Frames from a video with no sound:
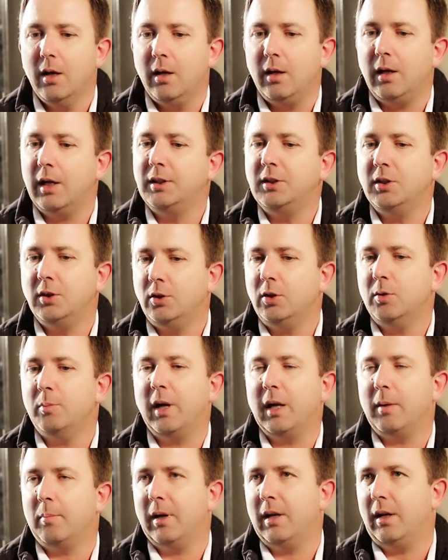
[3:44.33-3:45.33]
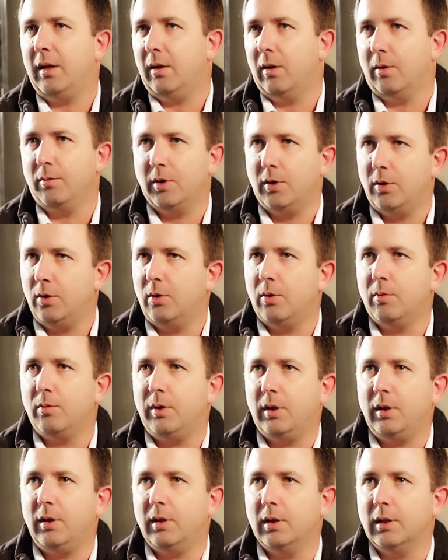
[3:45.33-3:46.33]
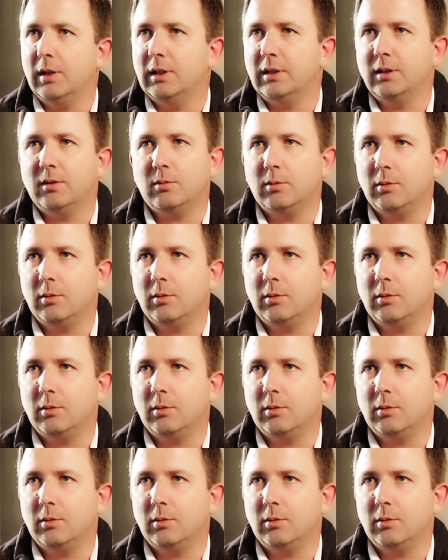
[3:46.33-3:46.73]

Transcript: Yes, you do make money after two or three years.